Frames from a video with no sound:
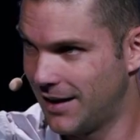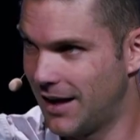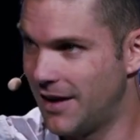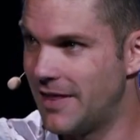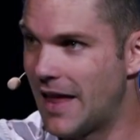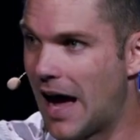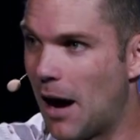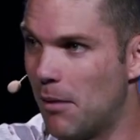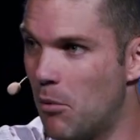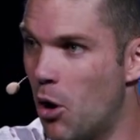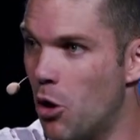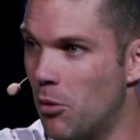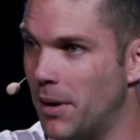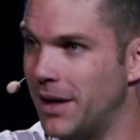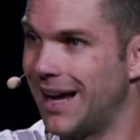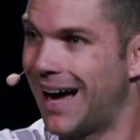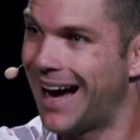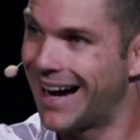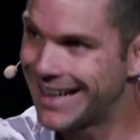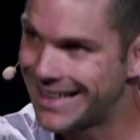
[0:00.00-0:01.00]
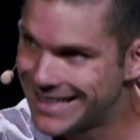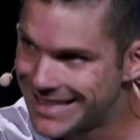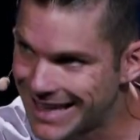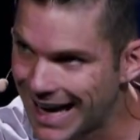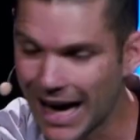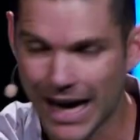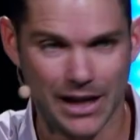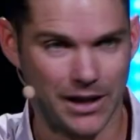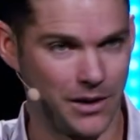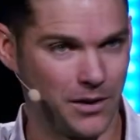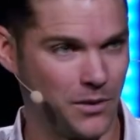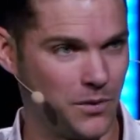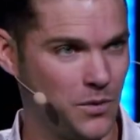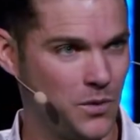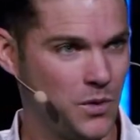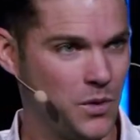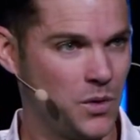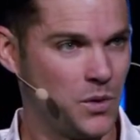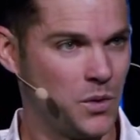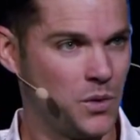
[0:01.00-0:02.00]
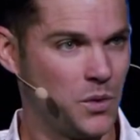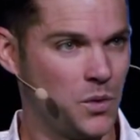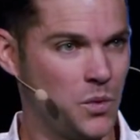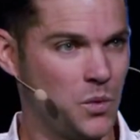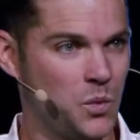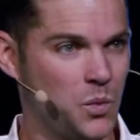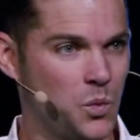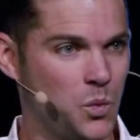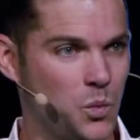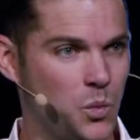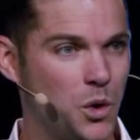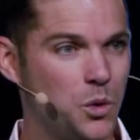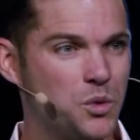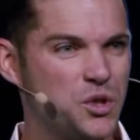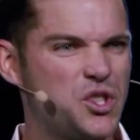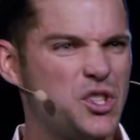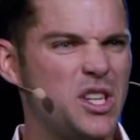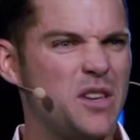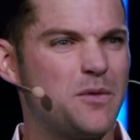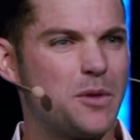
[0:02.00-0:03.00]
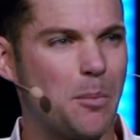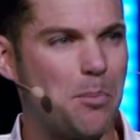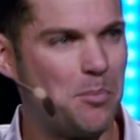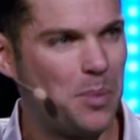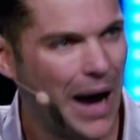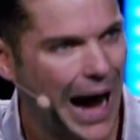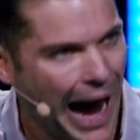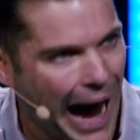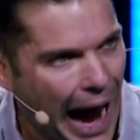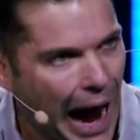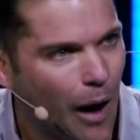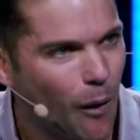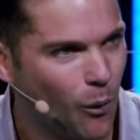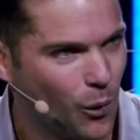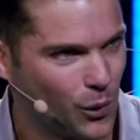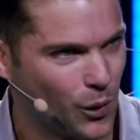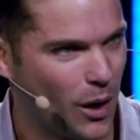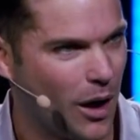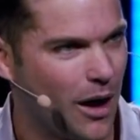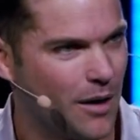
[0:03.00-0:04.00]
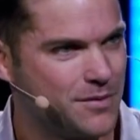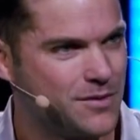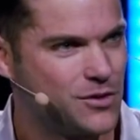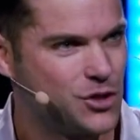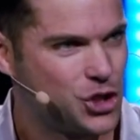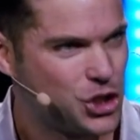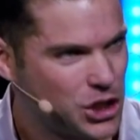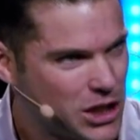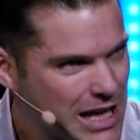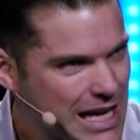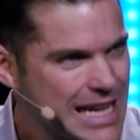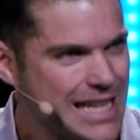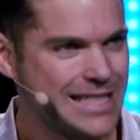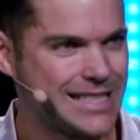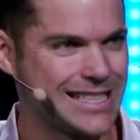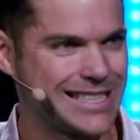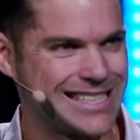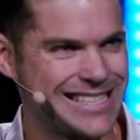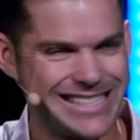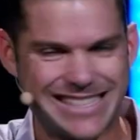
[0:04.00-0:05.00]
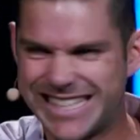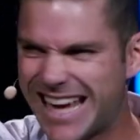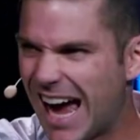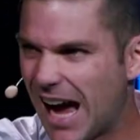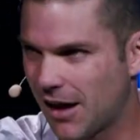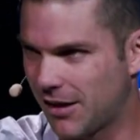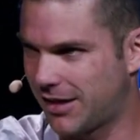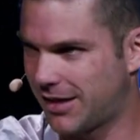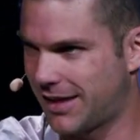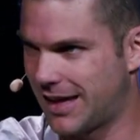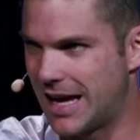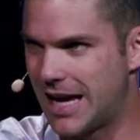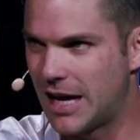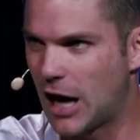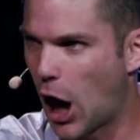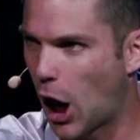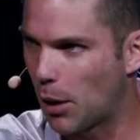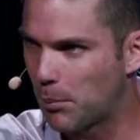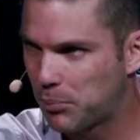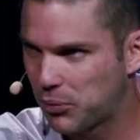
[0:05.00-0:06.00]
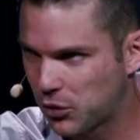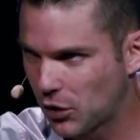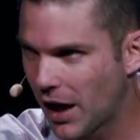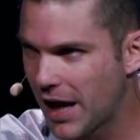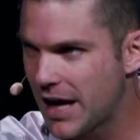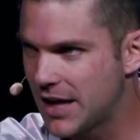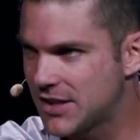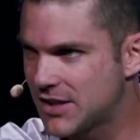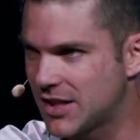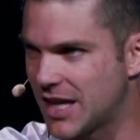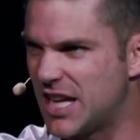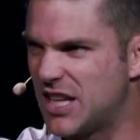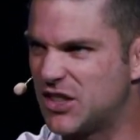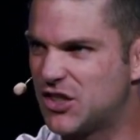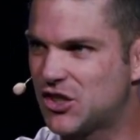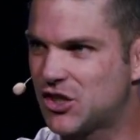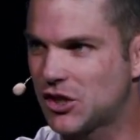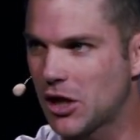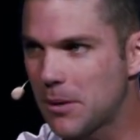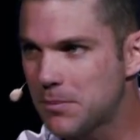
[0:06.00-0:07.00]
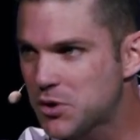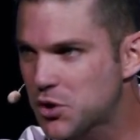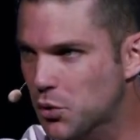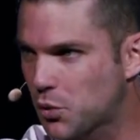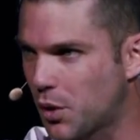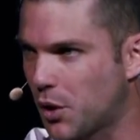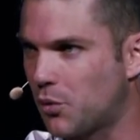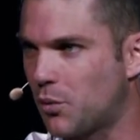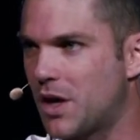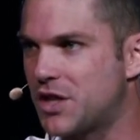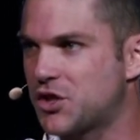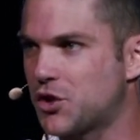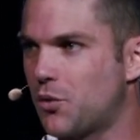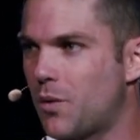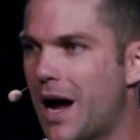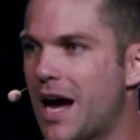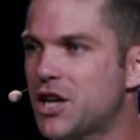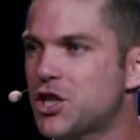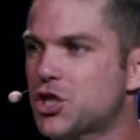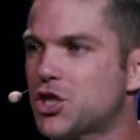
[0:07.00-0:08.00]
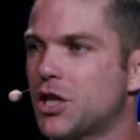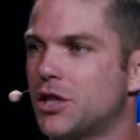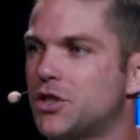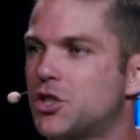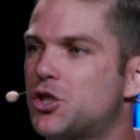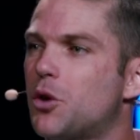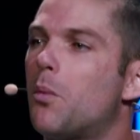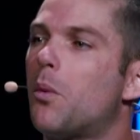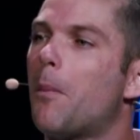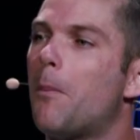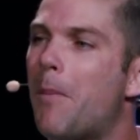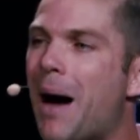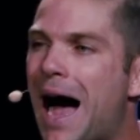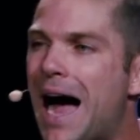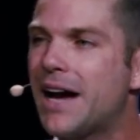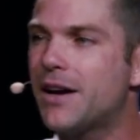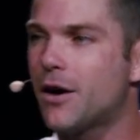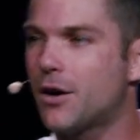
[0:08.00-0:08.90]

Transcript: in that moment again we receive the power of Jesus' death in our place in his subsequent resurrection to remind